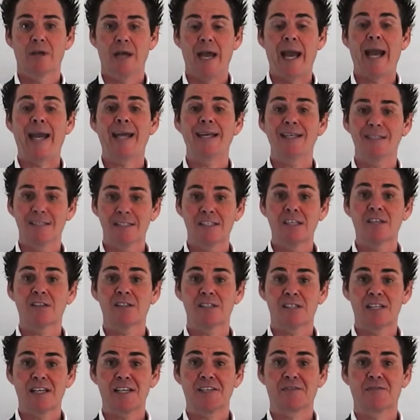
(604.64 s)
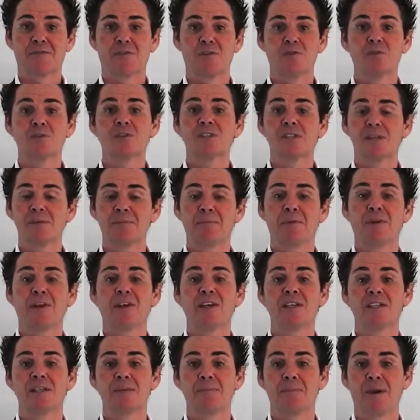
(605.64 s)
and successful Simply
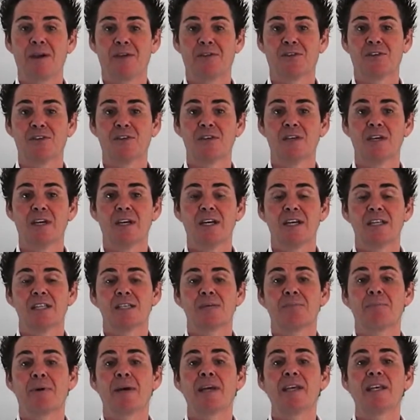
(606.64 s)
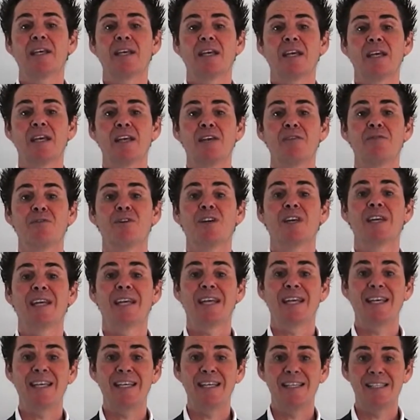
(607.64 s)
Easy method to make it even
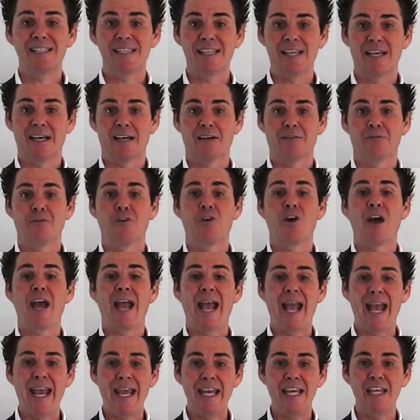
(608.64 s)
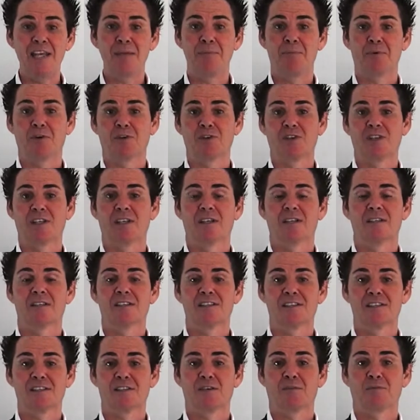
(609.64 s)
easier for anybody to
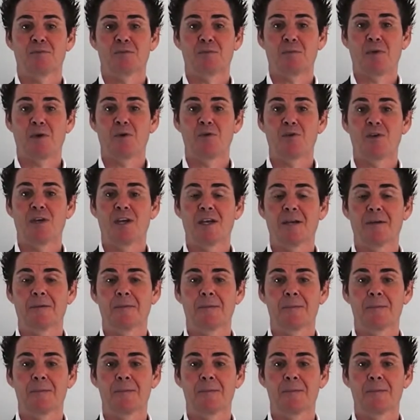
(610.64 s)
stop smoking.